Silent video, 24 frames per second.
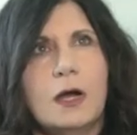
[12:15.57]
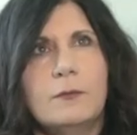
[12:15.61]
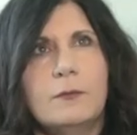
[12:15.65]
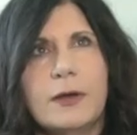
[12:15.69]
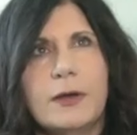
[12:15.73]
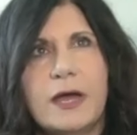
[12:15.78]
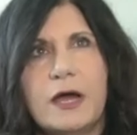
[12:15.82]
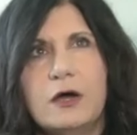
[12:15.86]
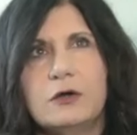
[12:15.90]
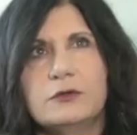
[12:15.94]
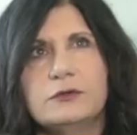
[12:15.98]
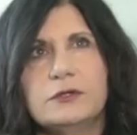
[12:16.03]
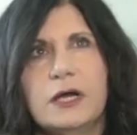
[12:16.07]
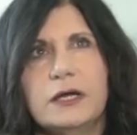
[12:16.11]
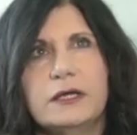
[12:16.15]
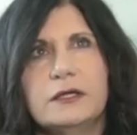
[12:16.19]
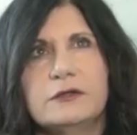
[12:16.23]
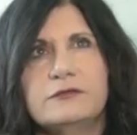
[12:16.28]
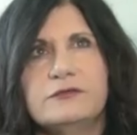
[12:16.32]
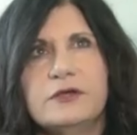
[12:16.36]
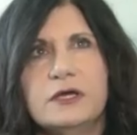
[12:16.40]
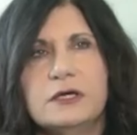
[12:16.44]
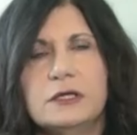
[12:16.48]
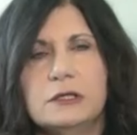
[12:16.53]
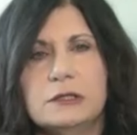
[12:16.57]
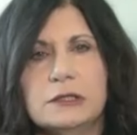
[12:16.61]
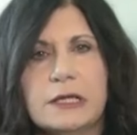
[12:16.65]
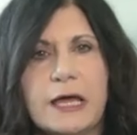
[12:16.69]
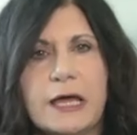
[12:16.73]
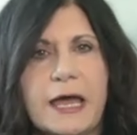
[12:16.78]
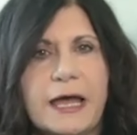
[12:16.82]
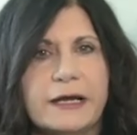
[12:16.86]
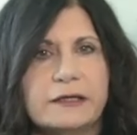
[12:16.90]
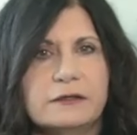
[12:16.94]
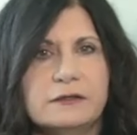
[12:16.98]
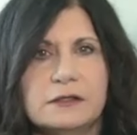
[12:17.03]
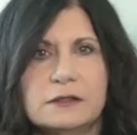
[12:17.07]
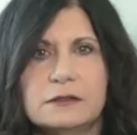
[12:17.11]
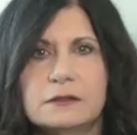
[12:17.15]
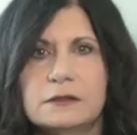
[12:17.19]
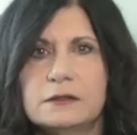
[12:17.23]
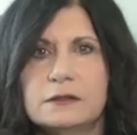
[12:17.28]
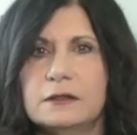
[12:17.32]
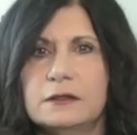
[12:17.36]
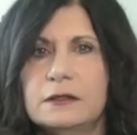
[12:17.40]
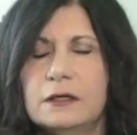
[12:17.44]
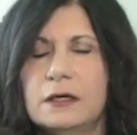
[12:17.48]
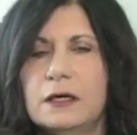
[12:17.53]
about, I guess, say
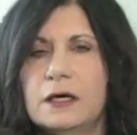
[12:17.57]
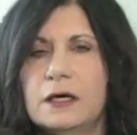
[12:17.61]
galactic